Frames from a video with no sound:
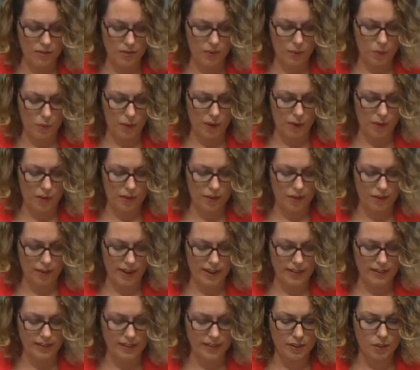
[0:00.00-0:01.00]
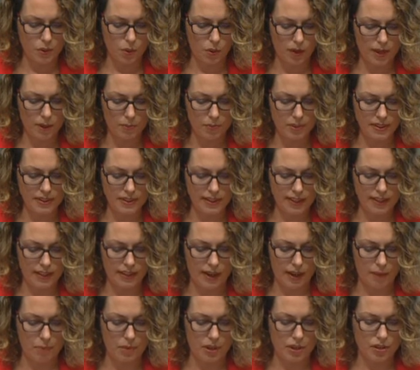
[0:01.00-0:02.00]
where we face a 20%
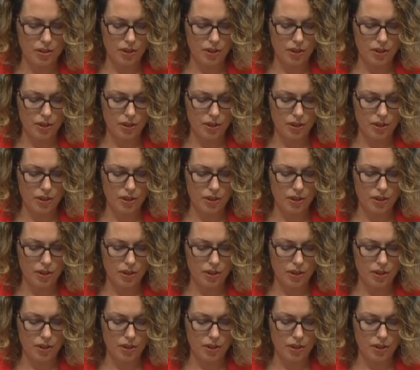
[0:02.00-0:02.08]
gap in